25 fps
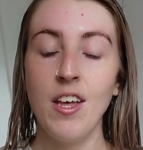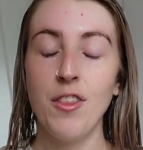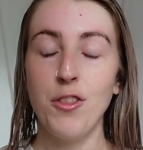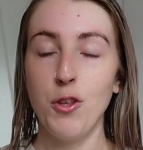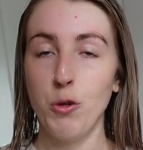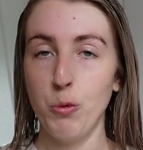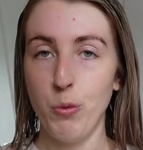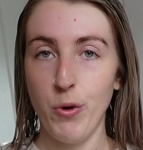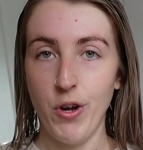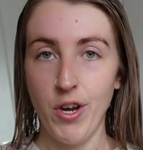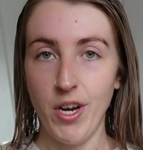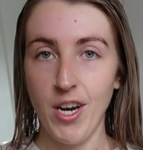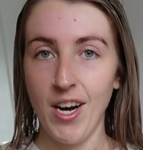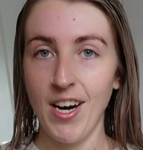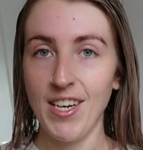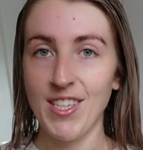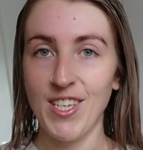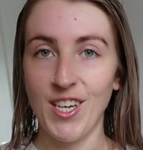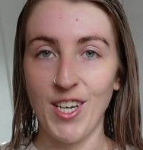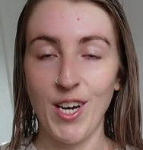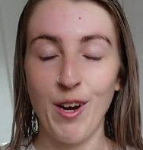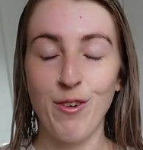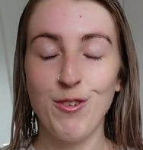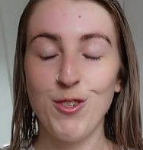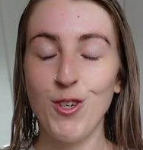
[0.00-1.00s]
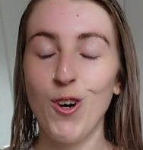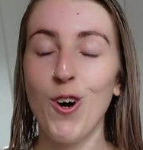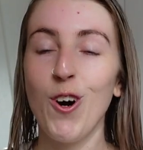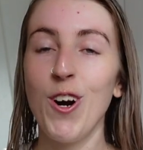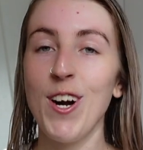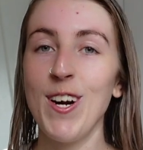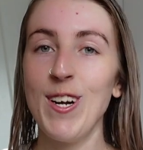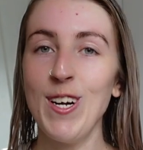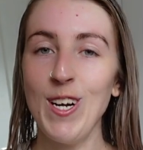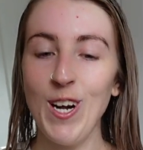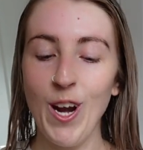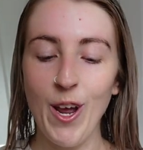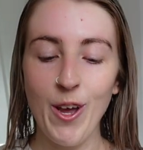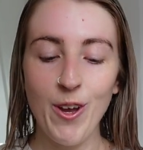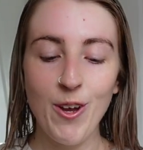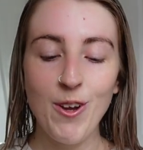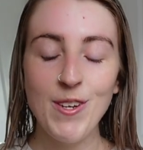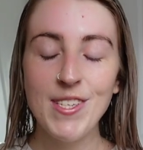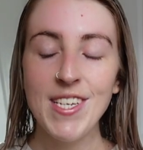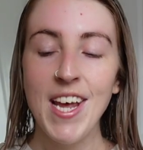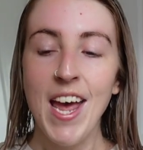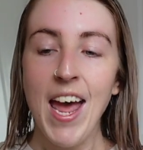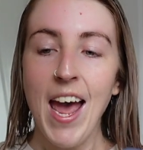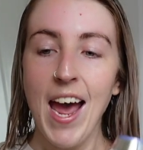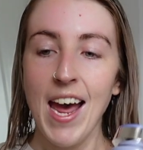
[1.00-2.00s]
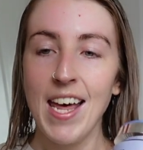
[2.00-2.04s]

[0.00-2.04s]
the works, like I've tried loads,